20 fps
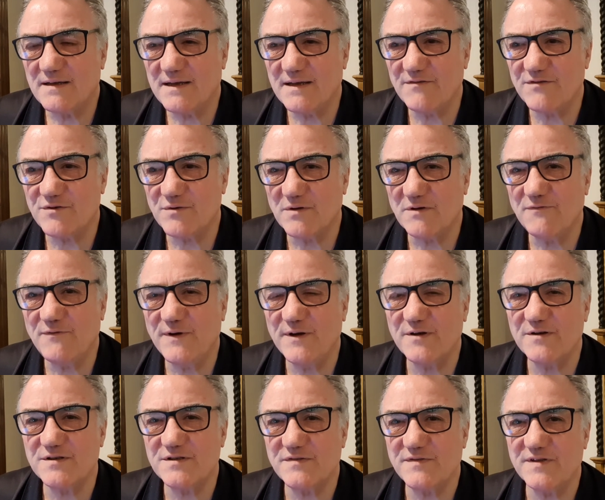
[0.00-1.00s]
gives you a
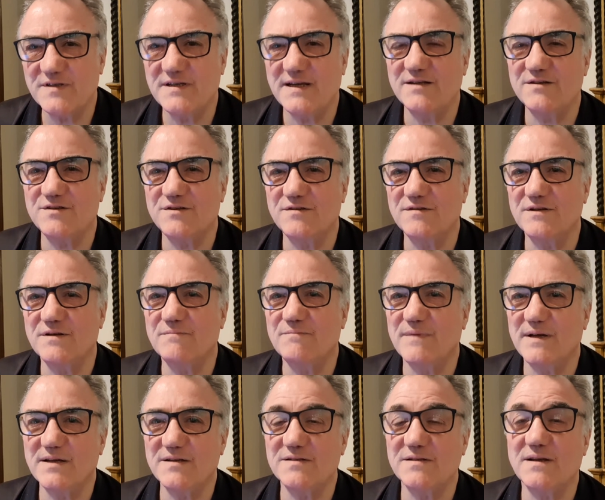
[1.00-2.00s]
focus of attention
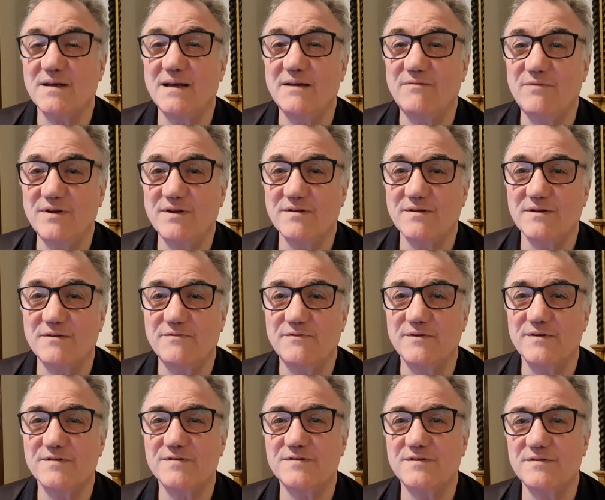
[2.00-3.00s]
that makes a real
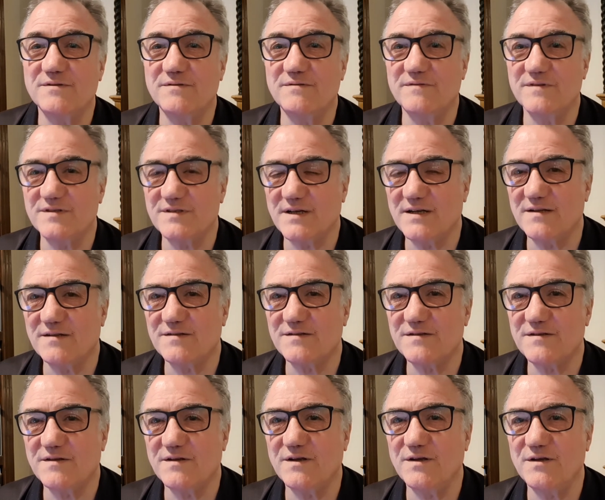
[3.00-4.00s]
difference to the
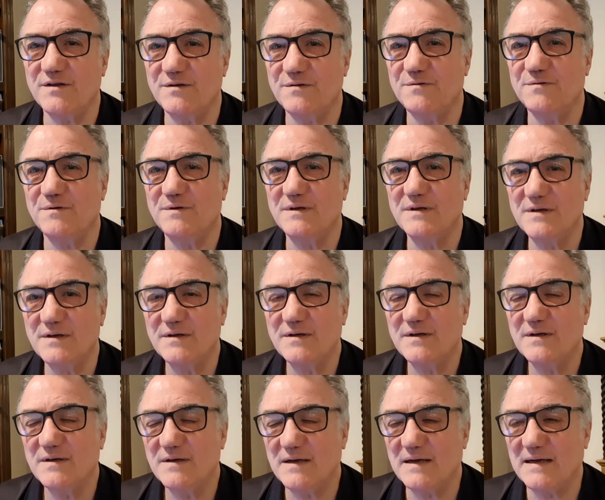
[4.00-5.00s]
results that you
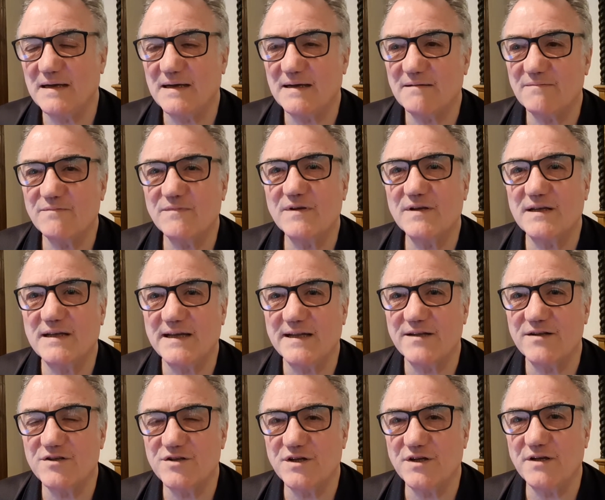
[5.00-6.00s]

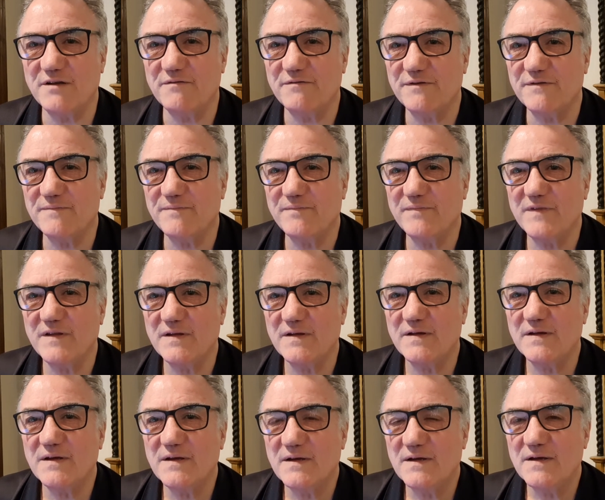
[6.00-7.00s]
can achieve.
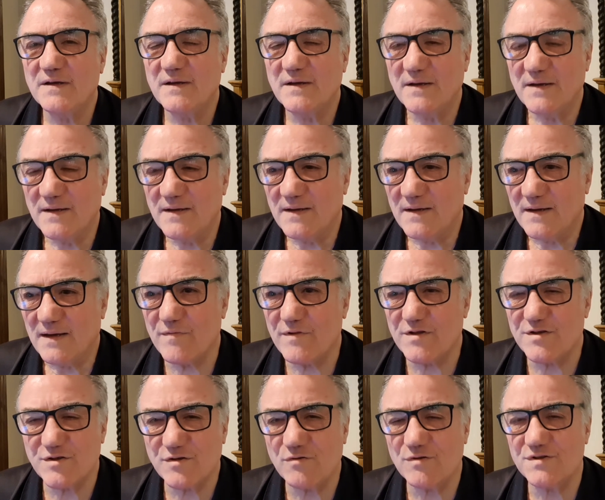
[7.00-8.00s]

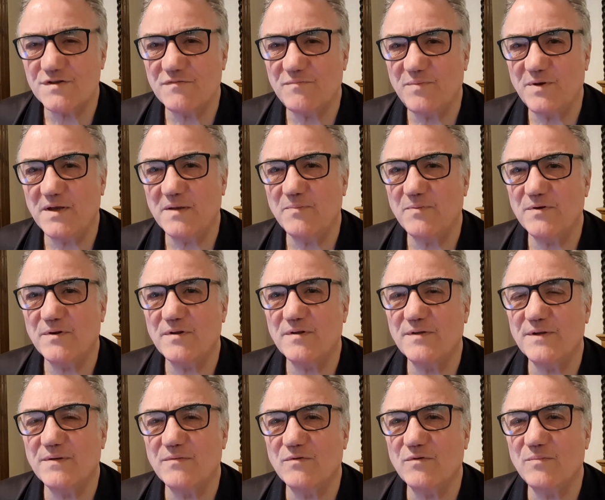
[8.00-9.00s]
The sorts of
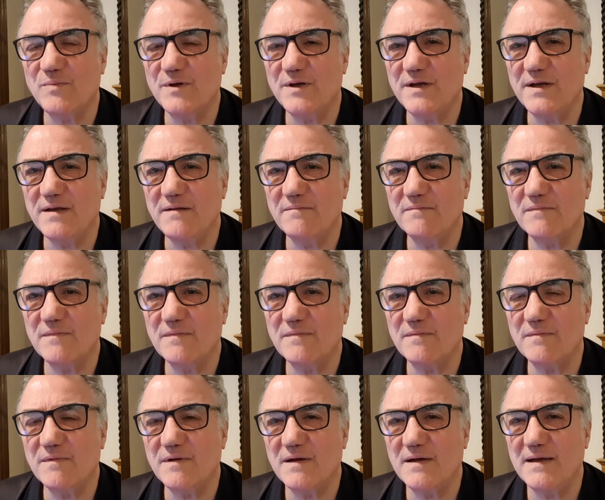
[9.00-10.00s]
people that will be
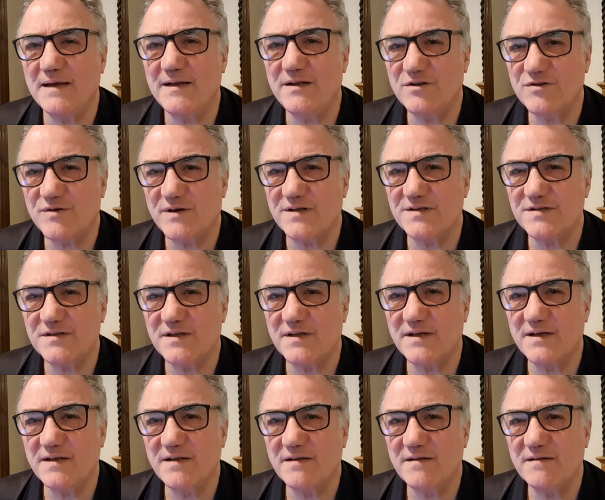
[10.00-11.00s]

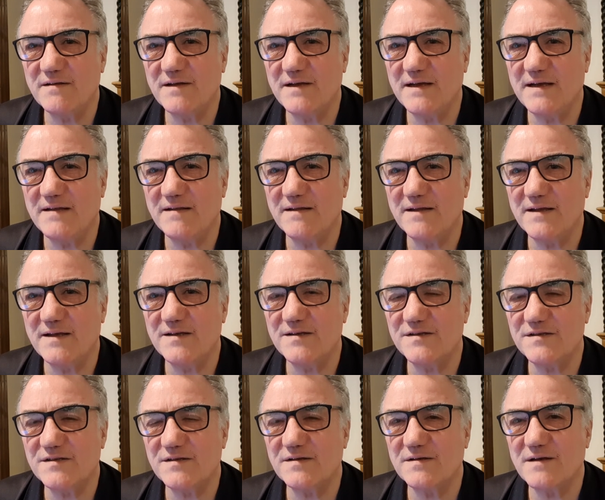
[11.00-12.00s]
interested in
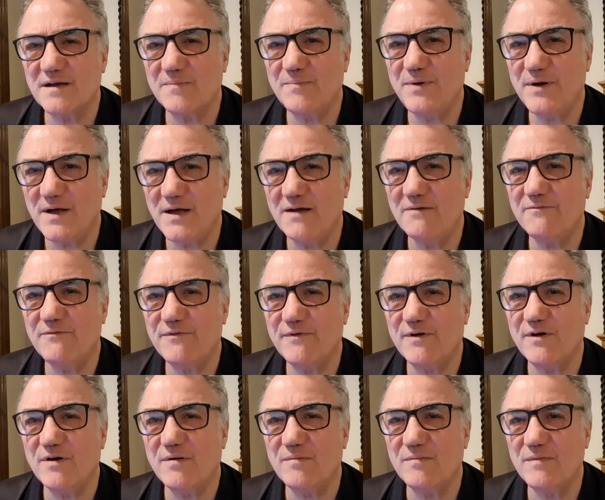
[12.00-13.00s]
this, apart
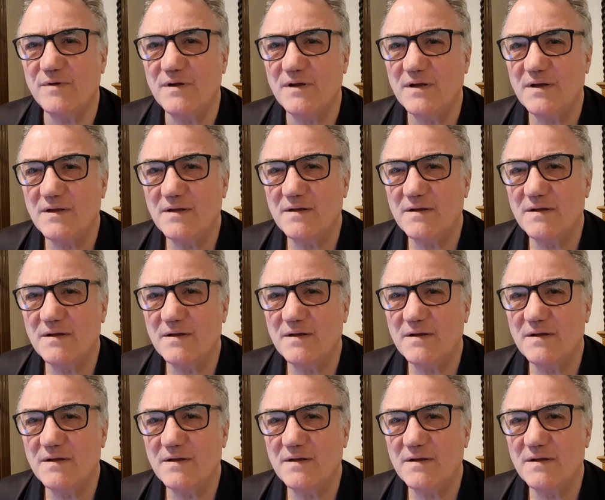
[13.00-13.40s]
from